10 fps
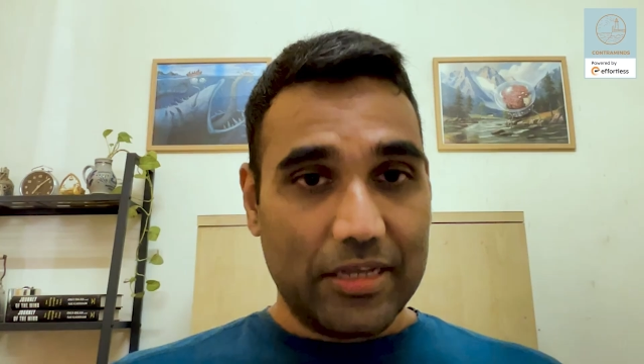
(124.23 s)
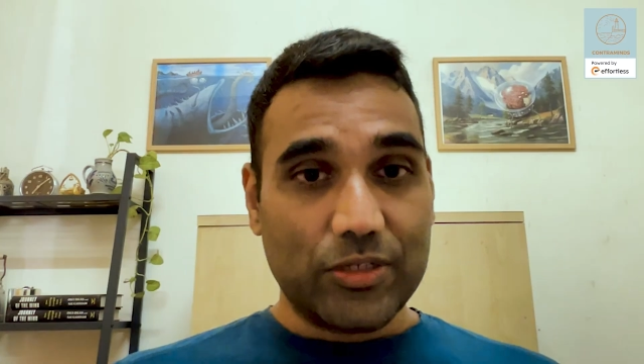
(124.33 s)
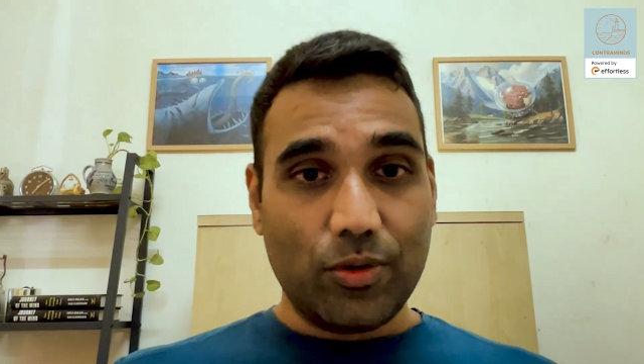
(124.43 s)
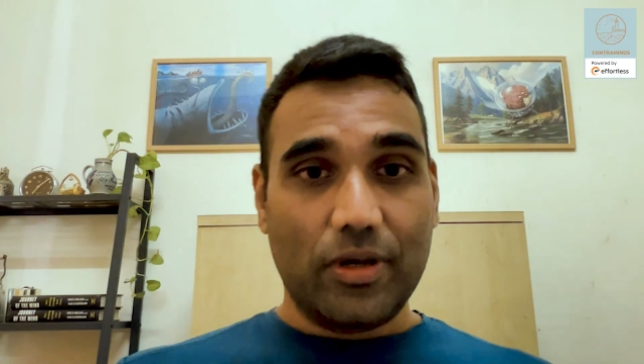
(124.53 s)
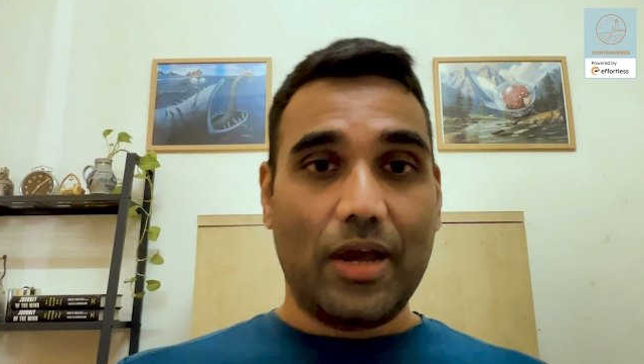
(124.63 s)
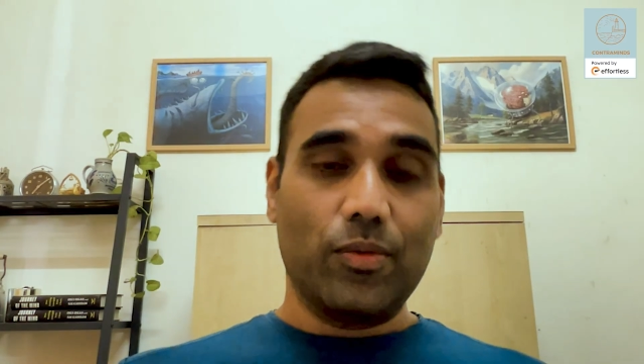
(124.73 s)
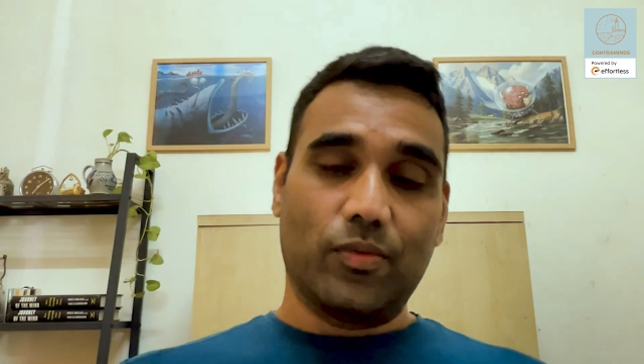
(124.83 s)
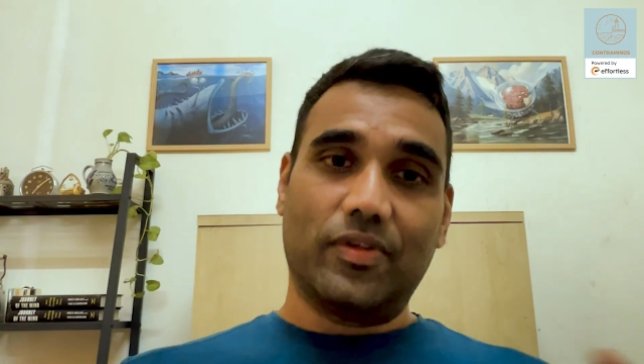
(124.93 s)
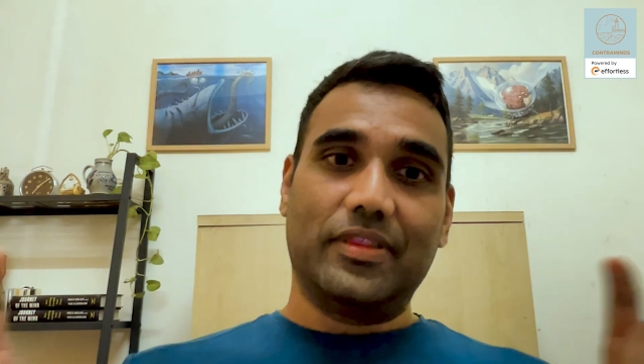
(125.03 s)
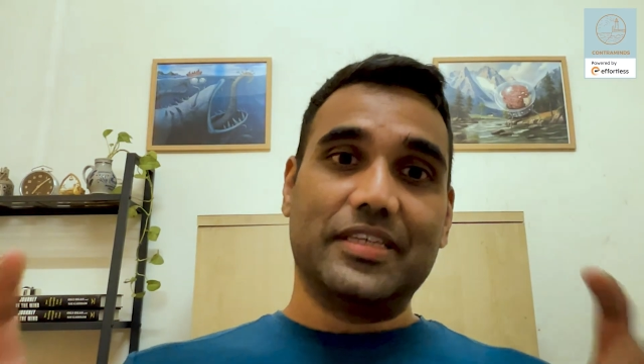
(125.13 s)
So
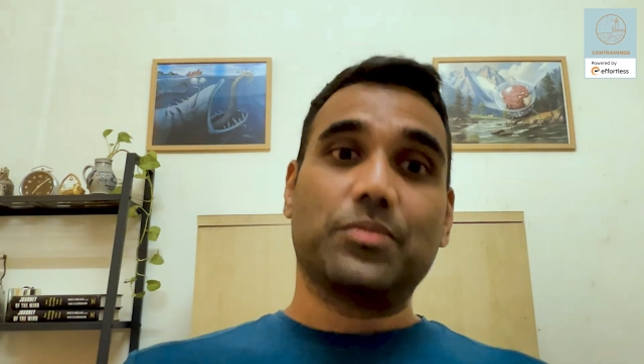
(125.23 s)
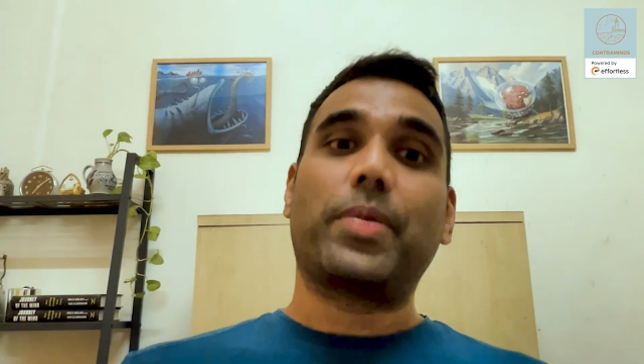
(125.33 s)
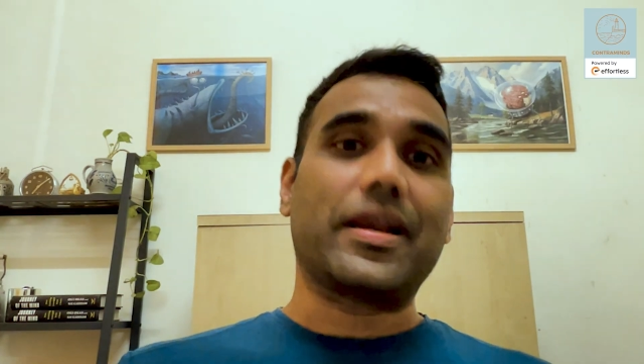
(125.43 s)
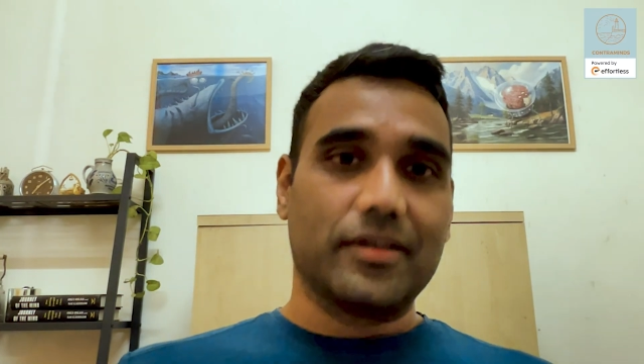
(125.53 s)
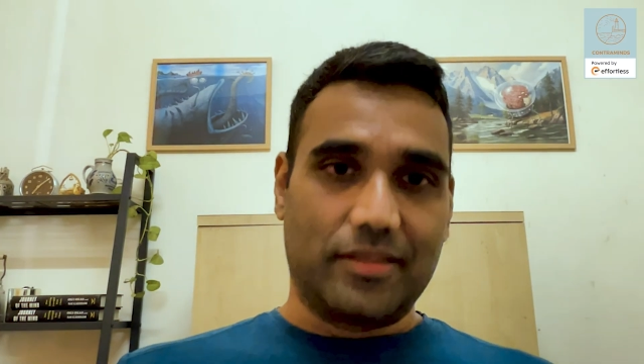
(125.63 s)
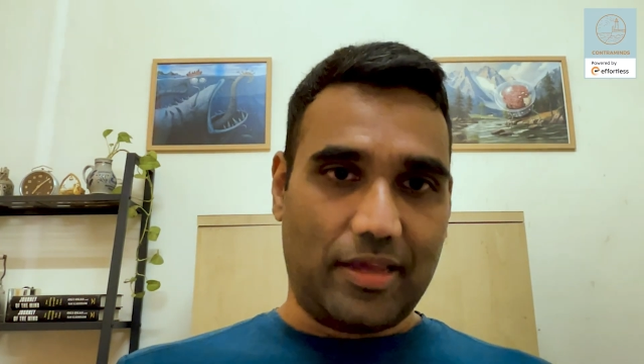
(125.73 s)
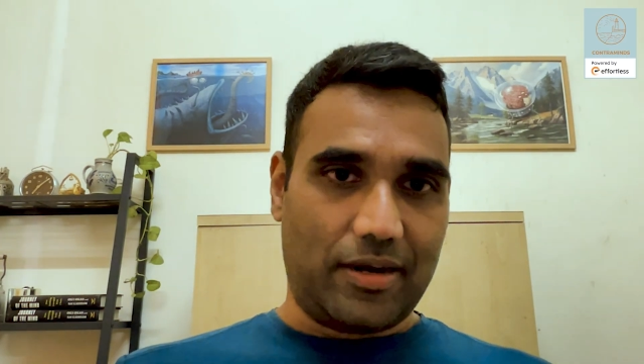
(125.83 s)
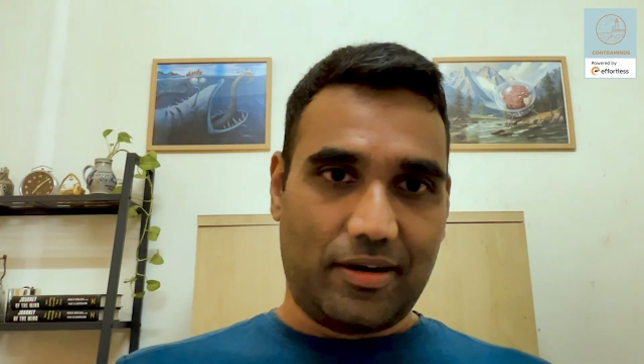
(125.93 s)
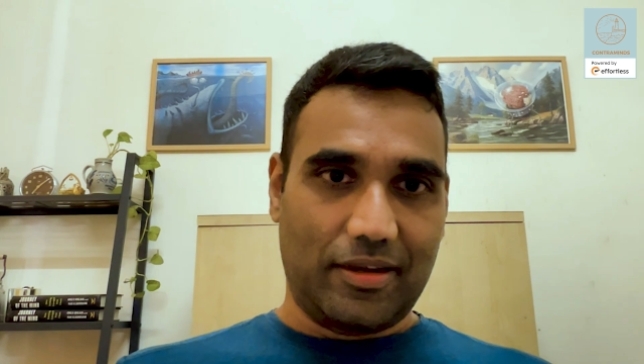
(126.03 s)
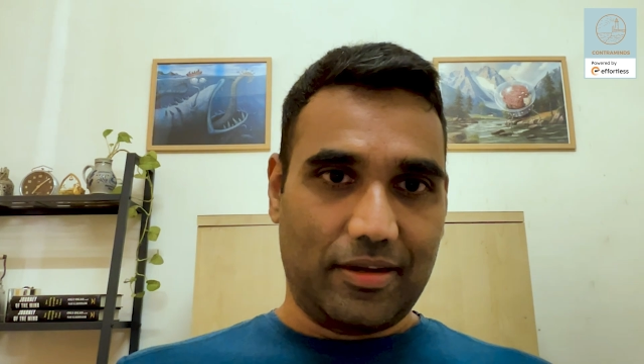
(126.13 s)
now there's a pattern
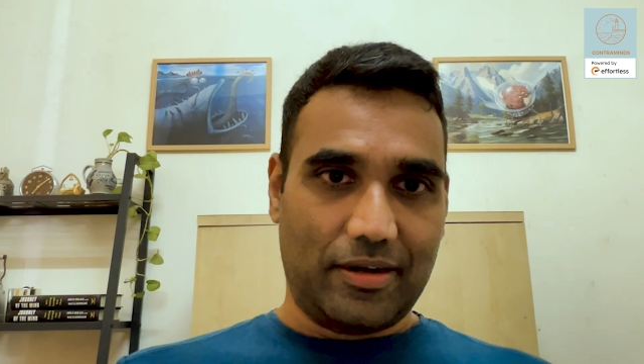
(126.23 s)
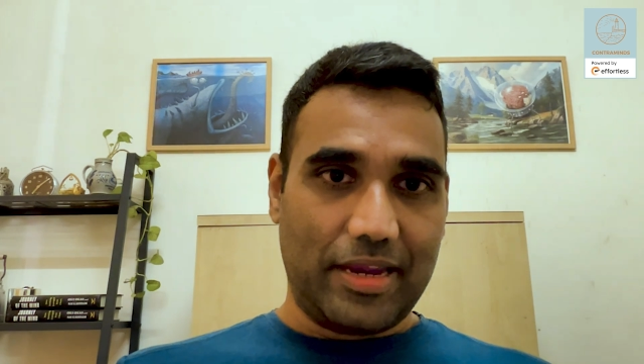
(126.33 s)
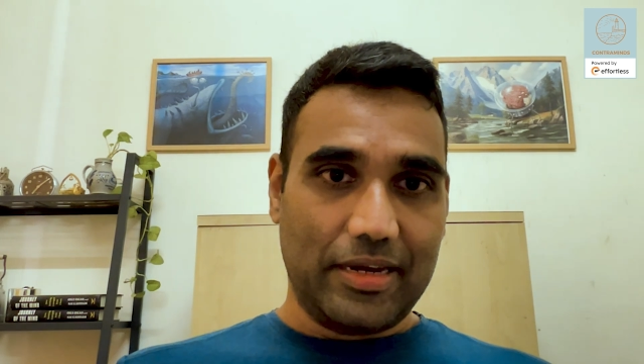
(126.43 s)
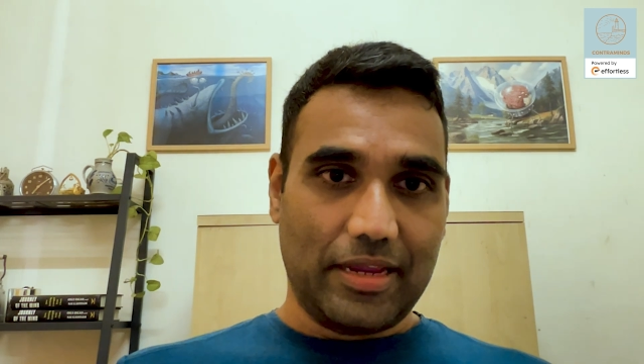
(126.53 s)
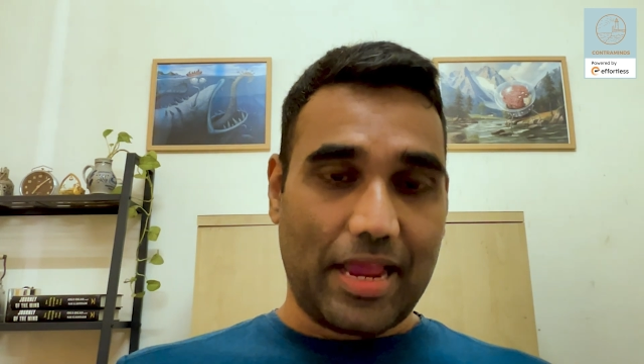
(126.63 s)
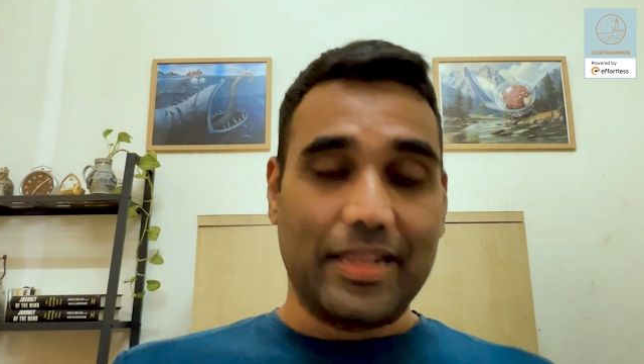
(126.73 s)
there, right?